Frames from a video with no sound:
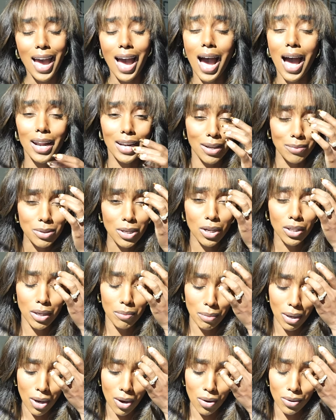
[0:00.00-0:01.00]
And I'm talking
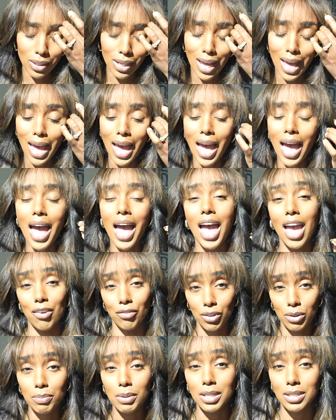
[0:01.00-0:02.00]
about
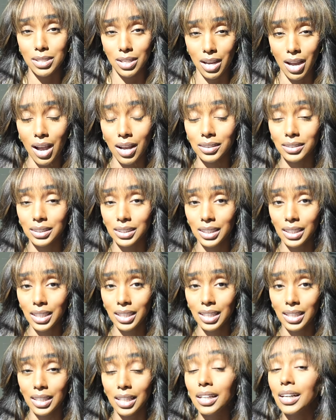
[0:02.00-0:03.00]
every piece of
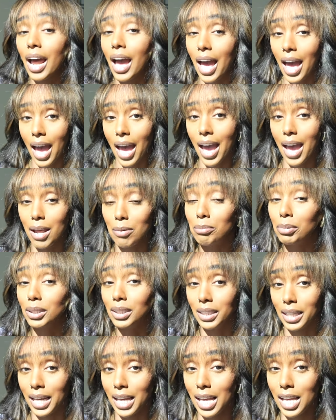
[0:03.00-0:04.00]
content that I had
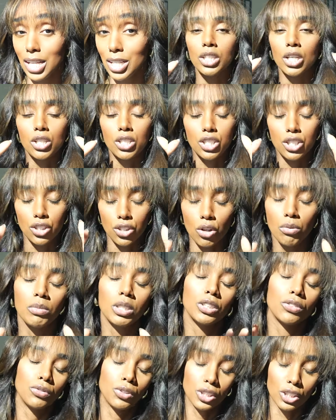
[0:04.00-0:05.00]
planned. There's so
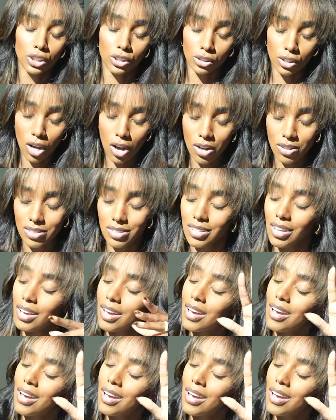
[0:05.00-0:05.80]
much footage lost.